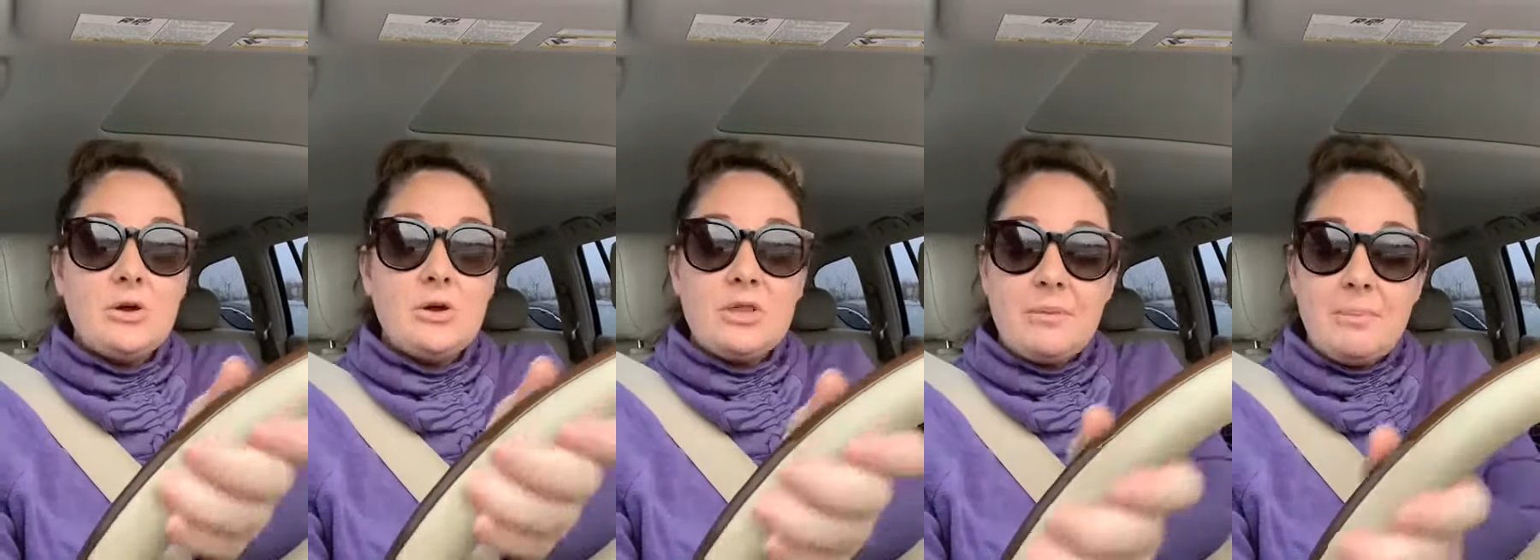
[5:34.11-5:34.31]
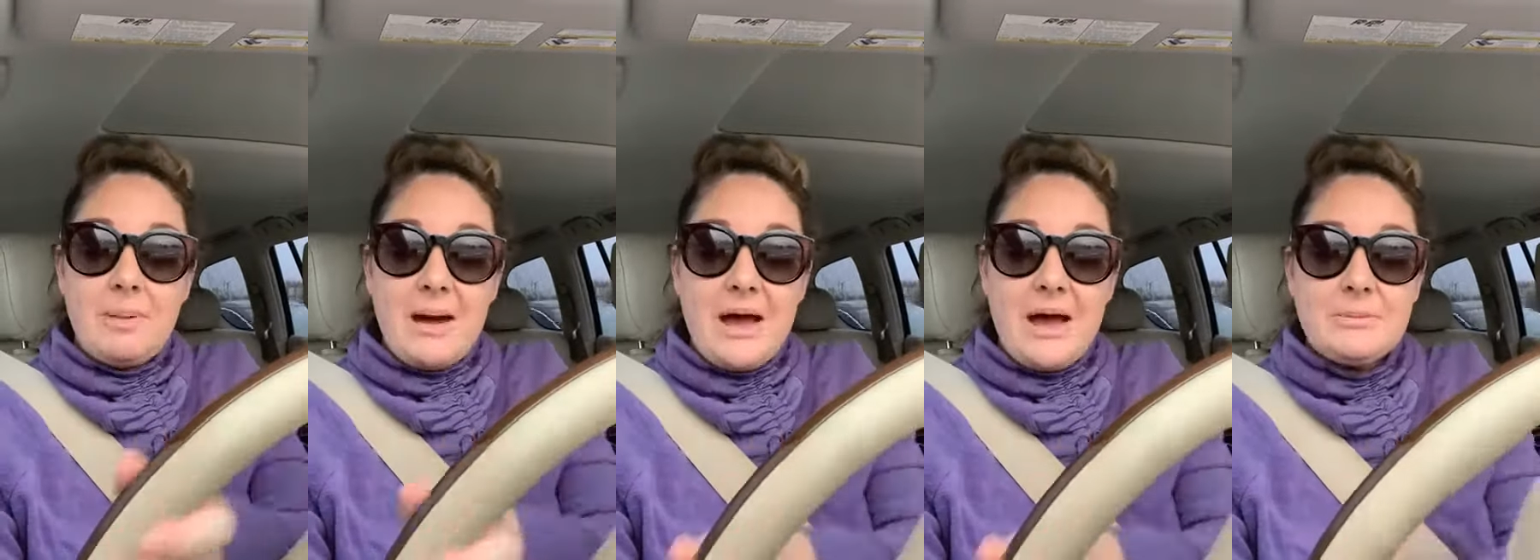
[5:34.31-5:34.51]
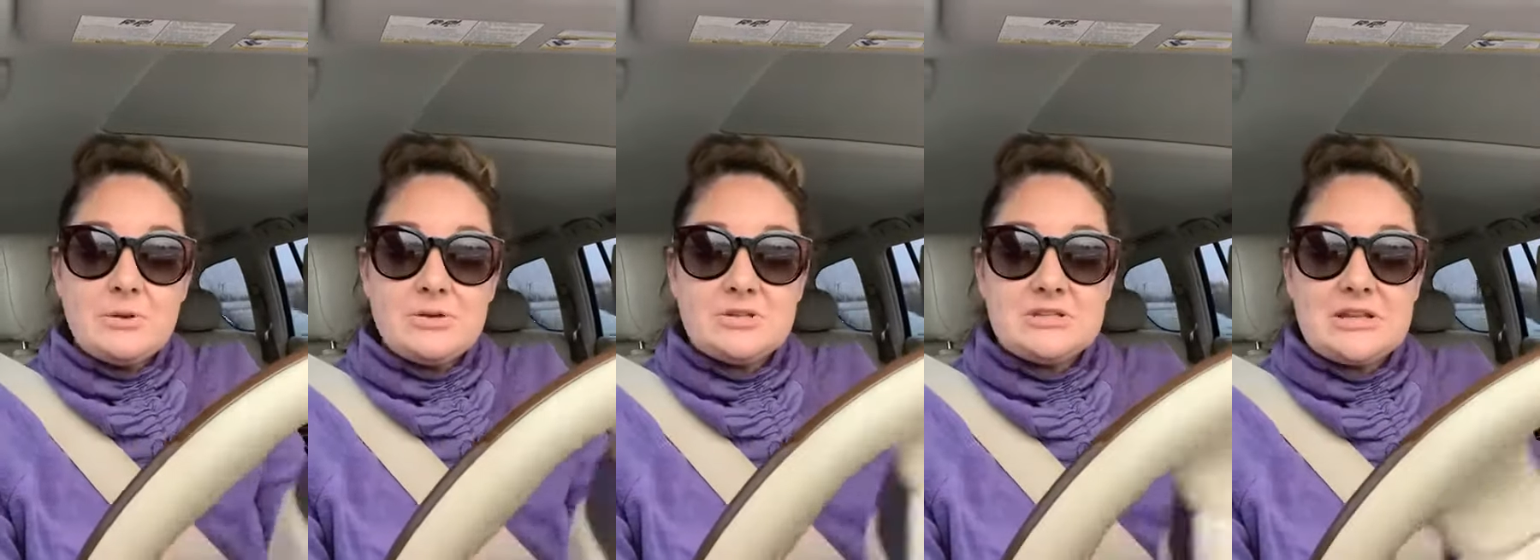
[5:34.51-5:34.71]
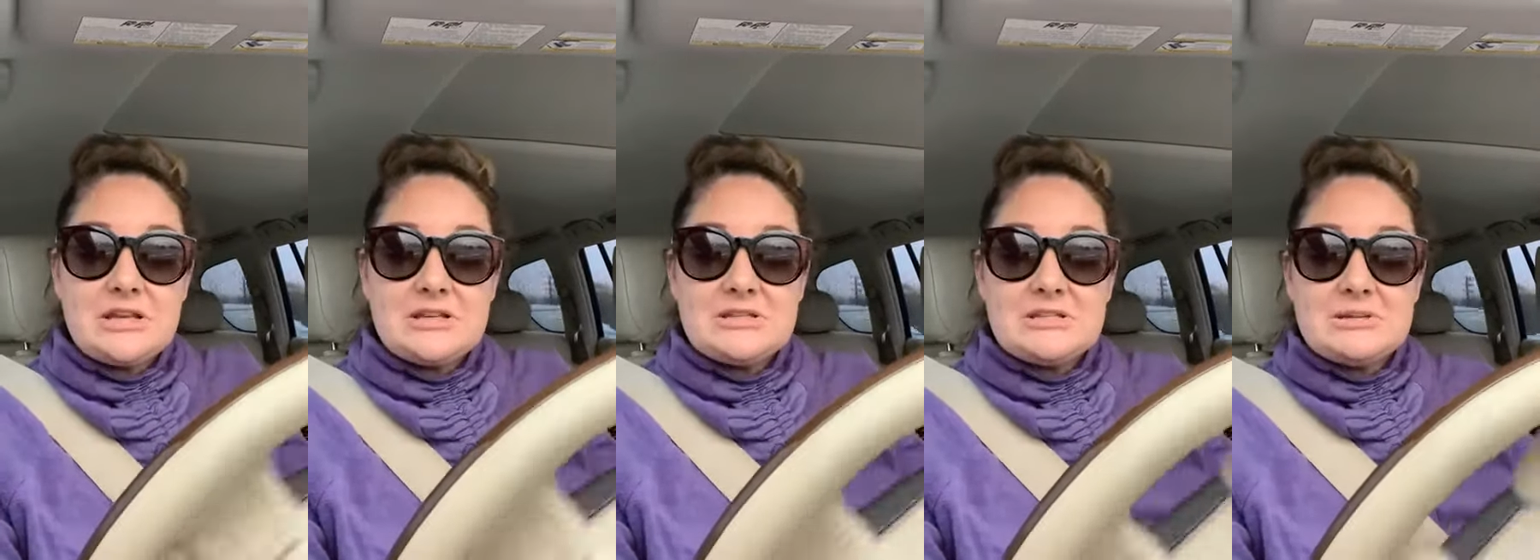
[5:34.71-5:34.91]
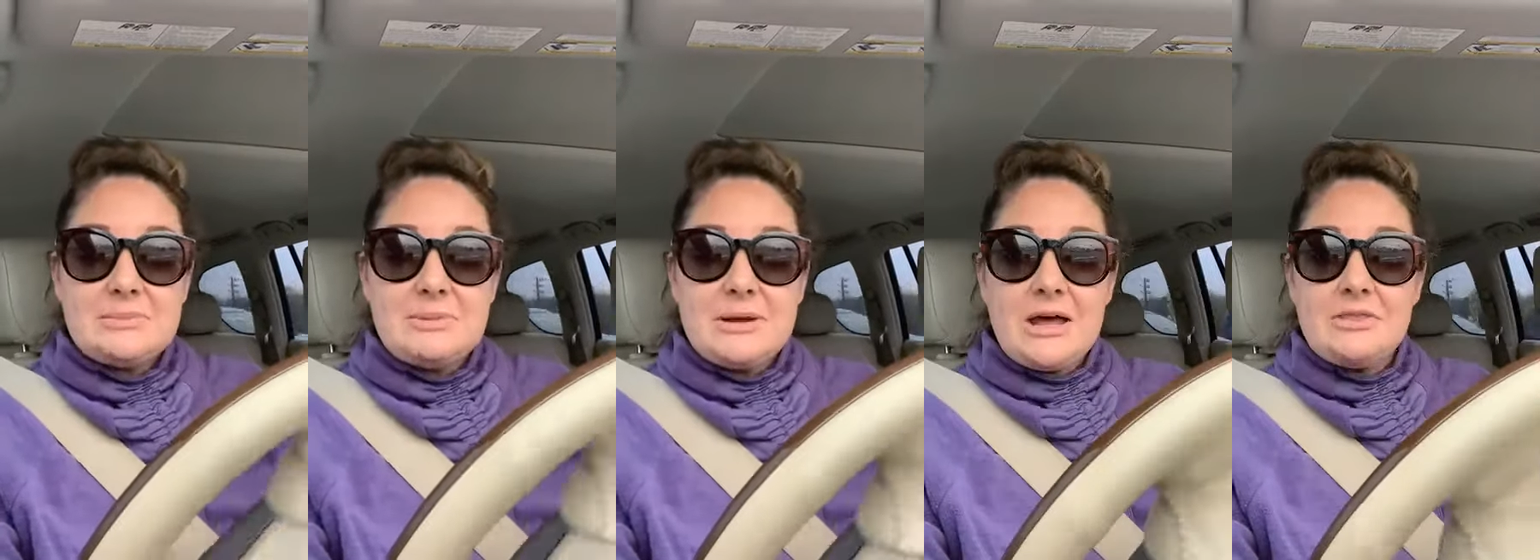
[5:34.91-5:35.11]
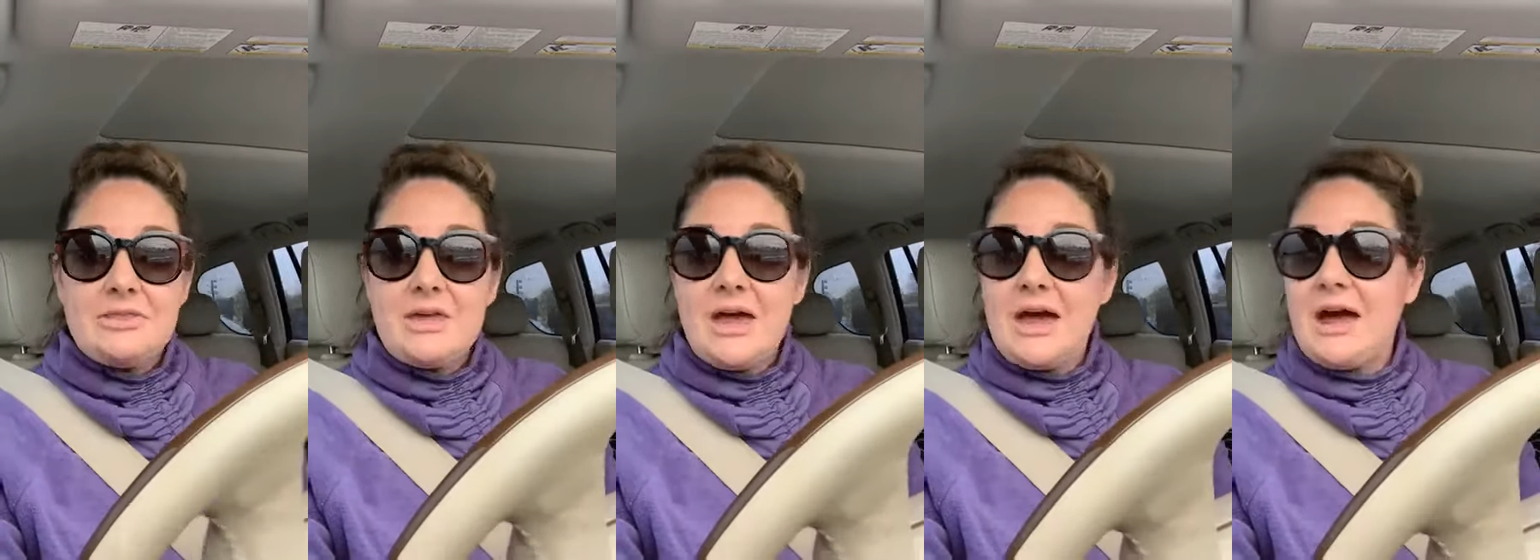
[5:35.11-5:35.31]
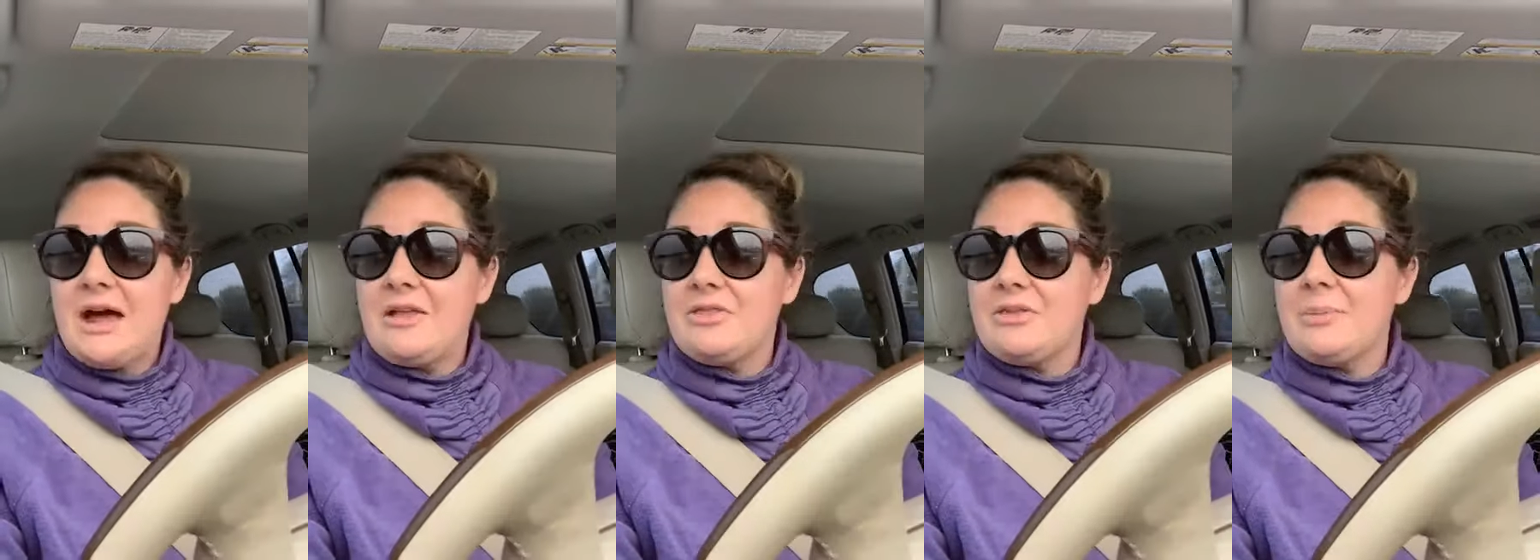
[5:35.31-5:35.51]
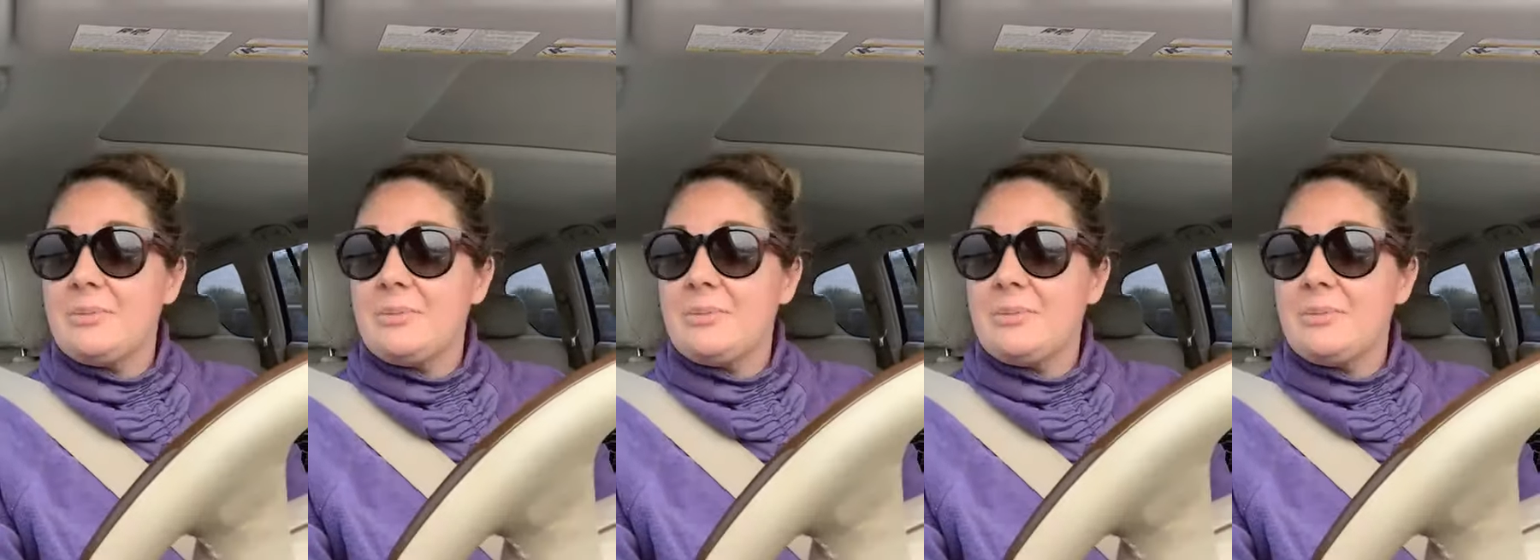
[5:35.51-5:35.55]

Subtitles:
what the Bible says about that?